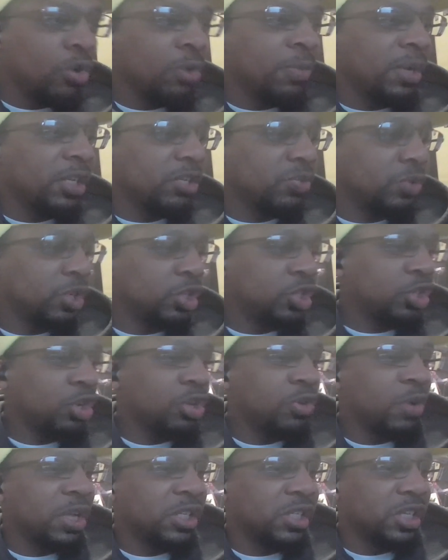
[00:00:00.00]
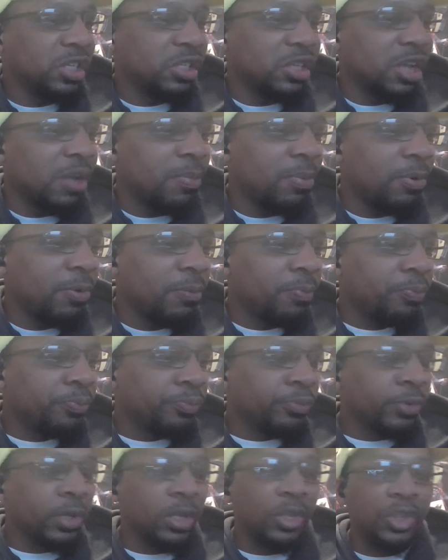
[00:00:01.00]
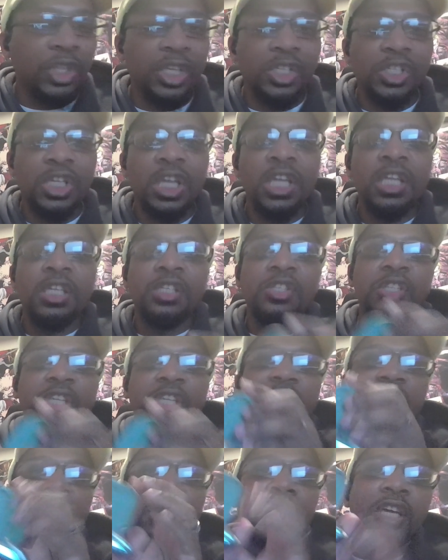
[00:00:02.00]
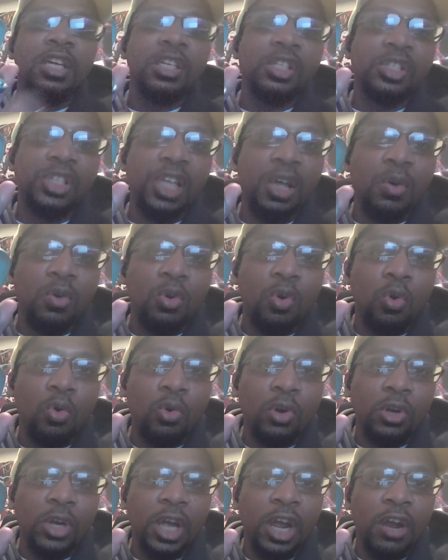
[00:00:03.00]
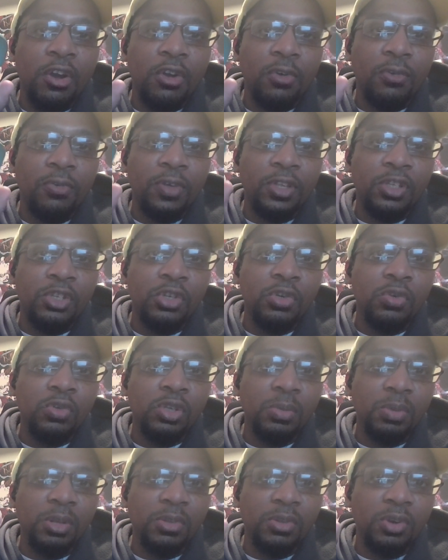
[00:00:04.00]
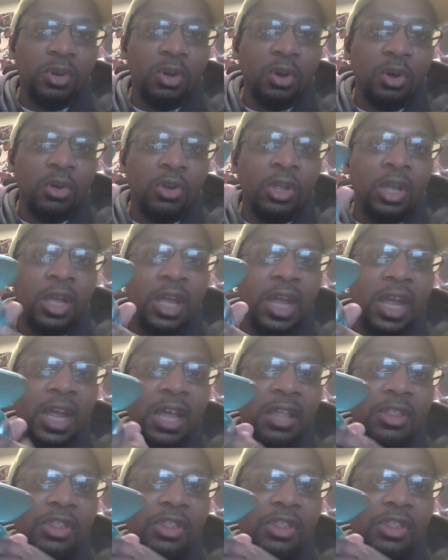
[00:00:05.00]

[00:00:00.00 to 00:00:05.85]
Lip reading: but I just want to show you as an example. This is the Soundcore Aerial Fit 2s, I believe they're called. And